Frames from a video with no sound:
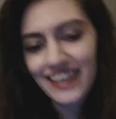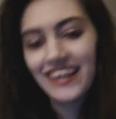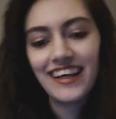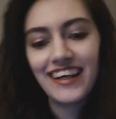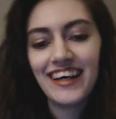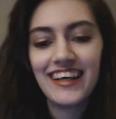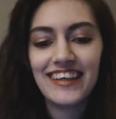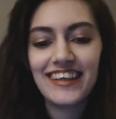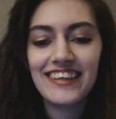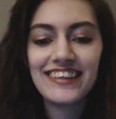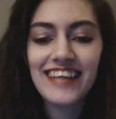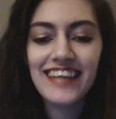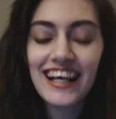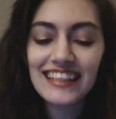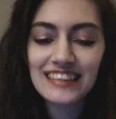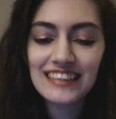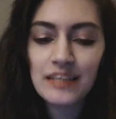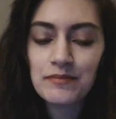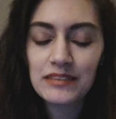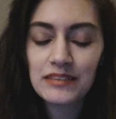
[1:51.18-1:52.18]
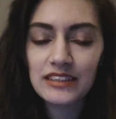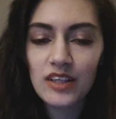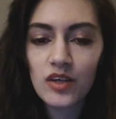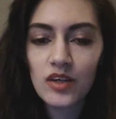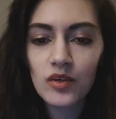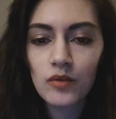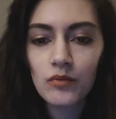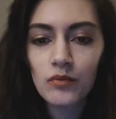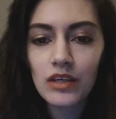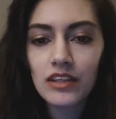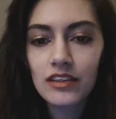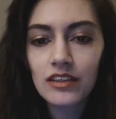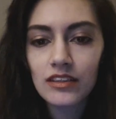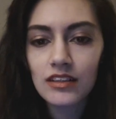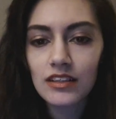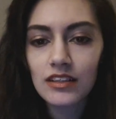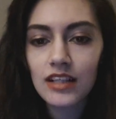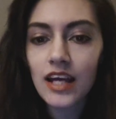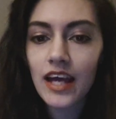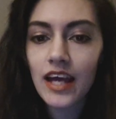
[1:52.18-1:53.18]
Next episode, we
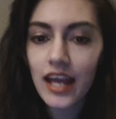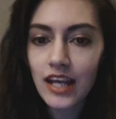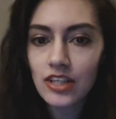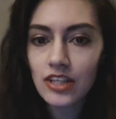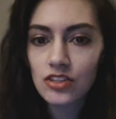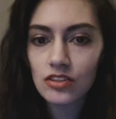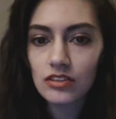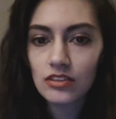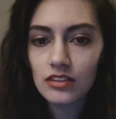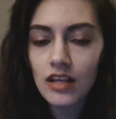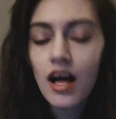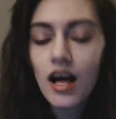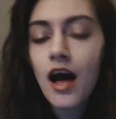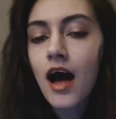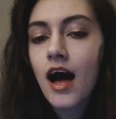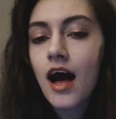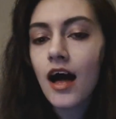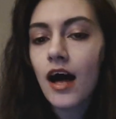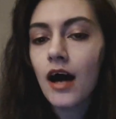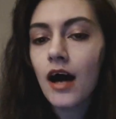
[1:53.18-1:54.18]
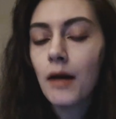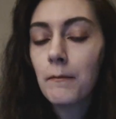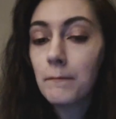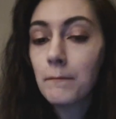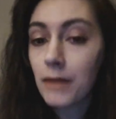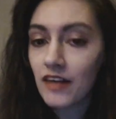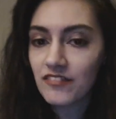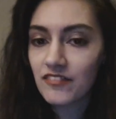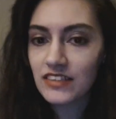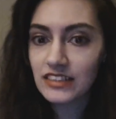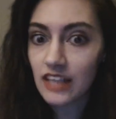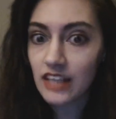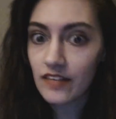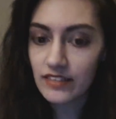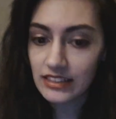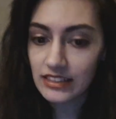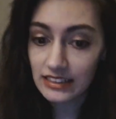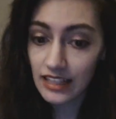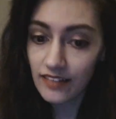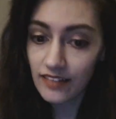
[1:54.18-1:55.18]
learn Angel, Buffy's
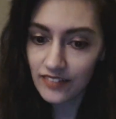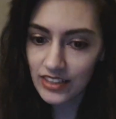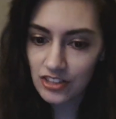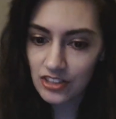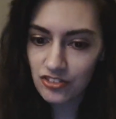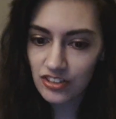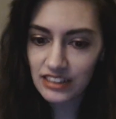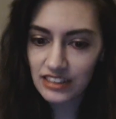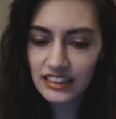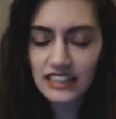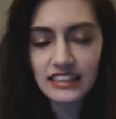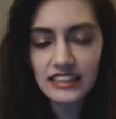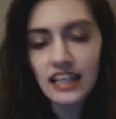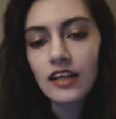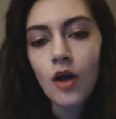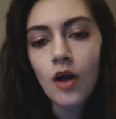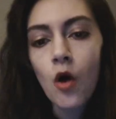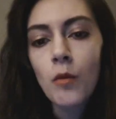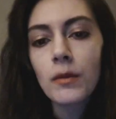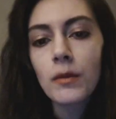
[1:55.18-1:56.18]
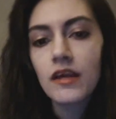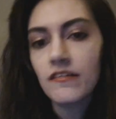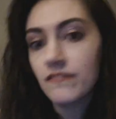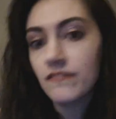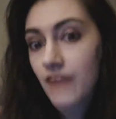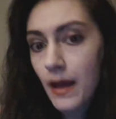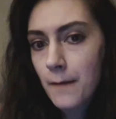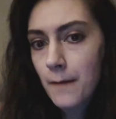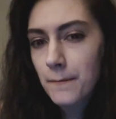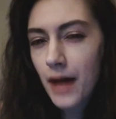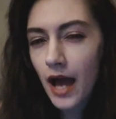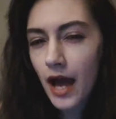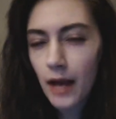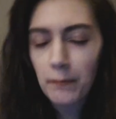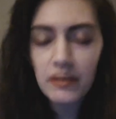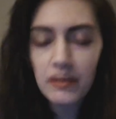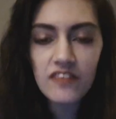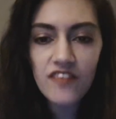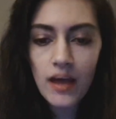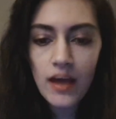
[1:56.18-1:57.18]
obvious love interest, is not only a
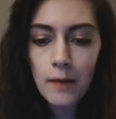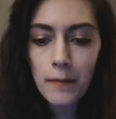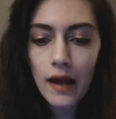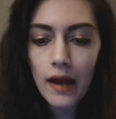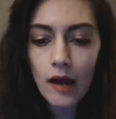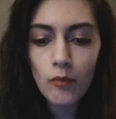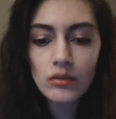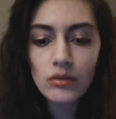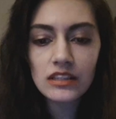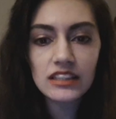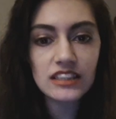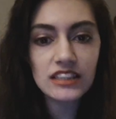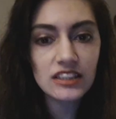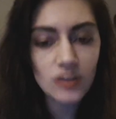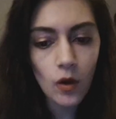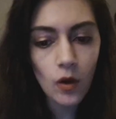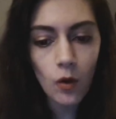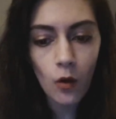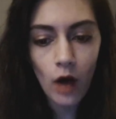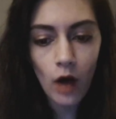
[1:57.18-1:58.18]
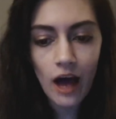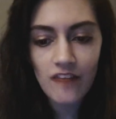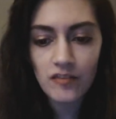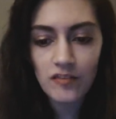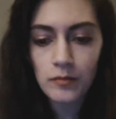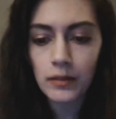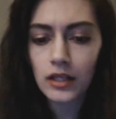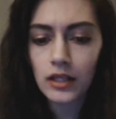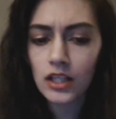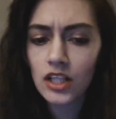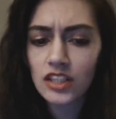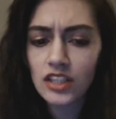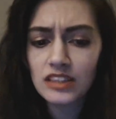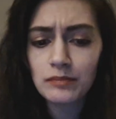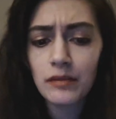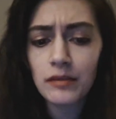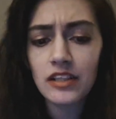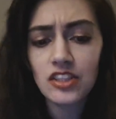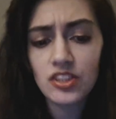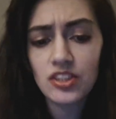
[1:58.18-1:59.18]
vampire, but a vampire with a soul, having been
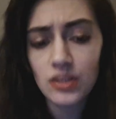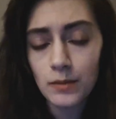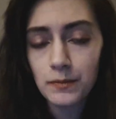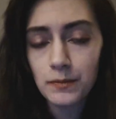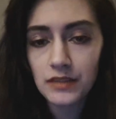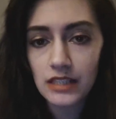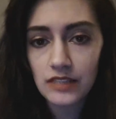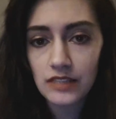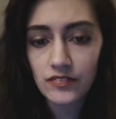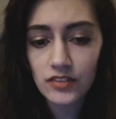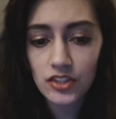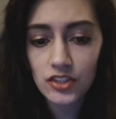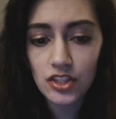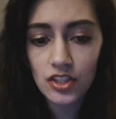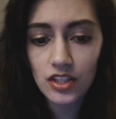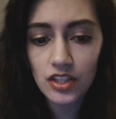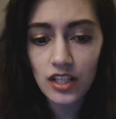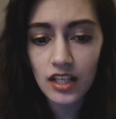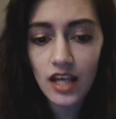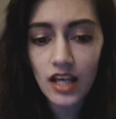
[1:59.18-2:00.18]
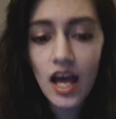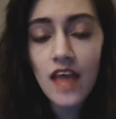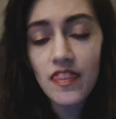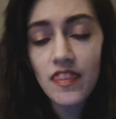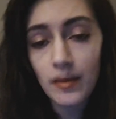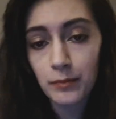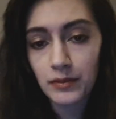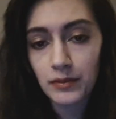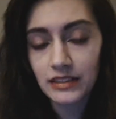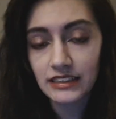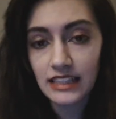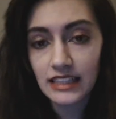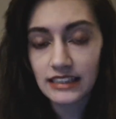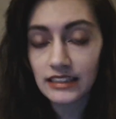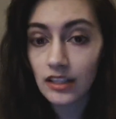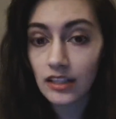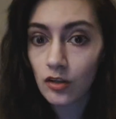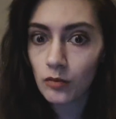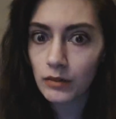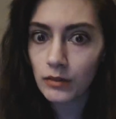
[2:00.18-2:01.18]
cursed by gypsies for turning their
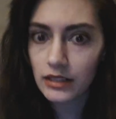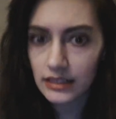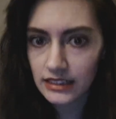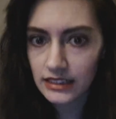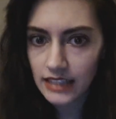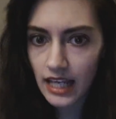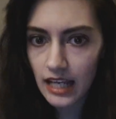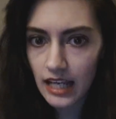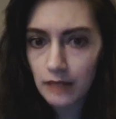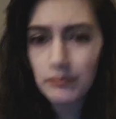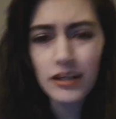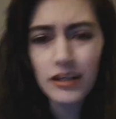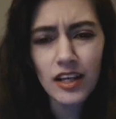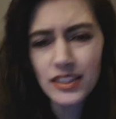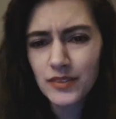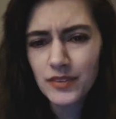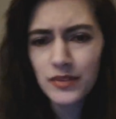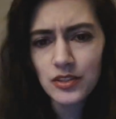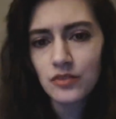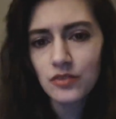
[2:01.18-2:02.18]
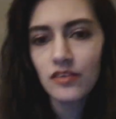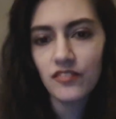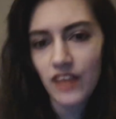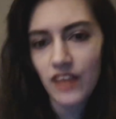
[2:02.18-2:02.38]
princess not only insane, but also into a